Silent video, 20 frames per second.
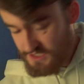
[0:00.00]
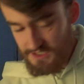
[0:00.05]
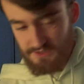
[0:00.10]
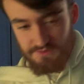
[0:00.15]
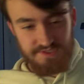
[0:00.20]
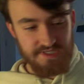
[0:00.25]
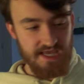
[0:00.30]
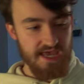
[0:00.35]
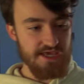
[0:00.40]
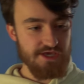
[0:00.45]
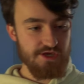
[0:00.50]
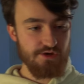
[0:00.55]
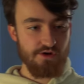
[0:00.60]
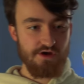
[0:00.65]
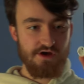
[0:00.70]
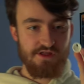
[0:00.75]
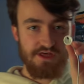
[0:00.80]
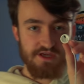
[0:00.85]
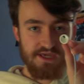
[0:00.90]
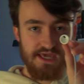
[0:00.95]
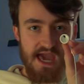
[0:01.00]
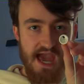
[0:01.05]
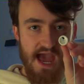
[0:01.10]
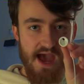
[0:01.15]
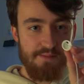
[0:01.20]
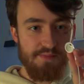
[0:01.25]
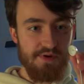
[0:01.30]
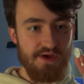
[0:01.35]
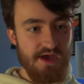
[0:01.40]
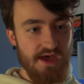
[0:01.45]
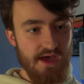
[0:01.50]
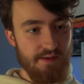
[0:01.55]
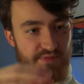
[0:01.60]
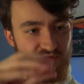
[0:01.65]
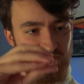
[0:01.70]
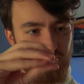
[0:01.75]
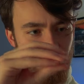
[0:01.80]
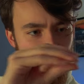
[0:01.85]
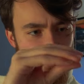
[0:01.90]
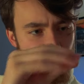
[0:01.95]
you take your other cap, and
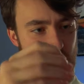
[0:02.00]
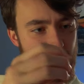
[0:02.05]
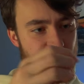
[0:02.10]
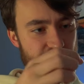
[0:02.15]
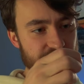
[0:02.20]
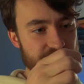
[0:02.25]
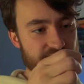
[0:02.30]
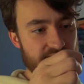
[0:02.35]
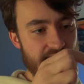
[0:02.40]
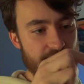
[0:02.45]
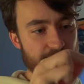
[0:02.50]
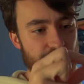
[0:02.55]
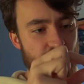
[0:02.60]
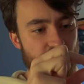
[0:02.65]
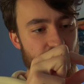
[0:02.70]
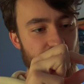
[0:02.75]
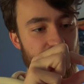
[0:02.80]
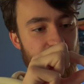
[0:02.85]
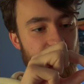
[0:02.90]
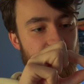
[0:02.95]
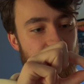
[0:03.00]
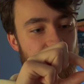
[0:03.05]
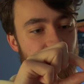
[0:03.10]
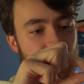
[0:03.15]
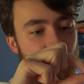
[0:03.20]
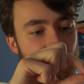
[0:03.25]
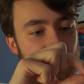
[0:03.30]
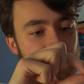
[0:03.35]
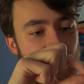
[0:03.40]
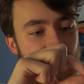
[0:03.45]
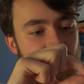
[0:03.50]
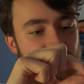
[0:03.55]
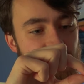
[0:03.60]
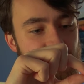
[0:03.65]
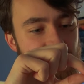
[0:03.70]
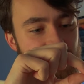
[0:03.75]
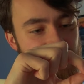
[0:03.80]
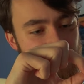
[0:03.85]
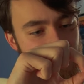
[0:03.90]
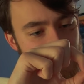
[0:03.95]
before we put the cap on, we're going
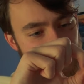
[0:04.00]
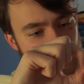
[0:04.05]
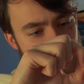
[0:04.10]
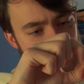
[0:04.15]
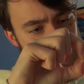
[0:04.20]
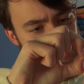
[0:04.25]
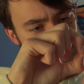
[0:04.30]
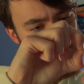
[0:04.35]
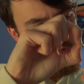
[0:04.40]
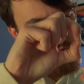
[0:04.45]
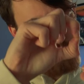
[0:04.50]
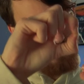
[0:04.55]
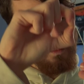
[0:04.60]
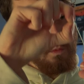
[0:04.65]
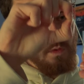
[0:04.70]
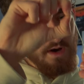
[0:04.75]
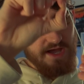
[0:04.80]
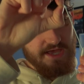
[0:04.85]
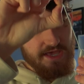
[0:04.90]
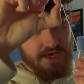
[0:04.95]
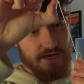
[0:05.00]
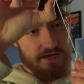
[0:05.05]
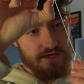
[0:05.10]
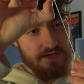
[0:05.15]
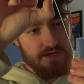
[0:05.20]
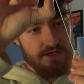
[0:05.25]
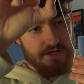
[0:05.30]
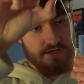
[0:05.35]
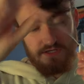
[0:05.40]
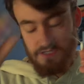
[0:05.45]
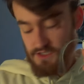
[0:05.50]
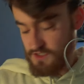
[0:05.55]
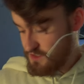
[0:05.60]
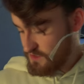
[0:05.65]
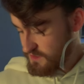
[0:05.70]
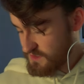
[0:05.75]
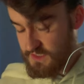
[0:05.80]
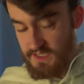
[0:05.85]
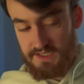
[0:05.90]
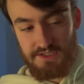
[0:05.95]
to take the wire,
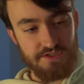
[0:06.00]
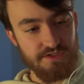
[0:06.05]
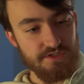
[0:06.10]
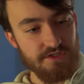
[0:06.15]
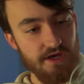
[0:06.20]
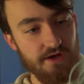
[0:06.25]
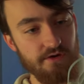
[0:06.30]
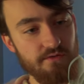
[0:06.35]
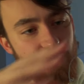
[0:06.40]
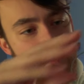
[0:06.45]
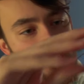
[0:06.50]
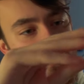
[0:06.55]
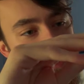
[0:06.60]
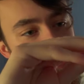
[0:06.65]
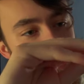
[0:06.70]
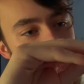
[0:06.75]
just like so,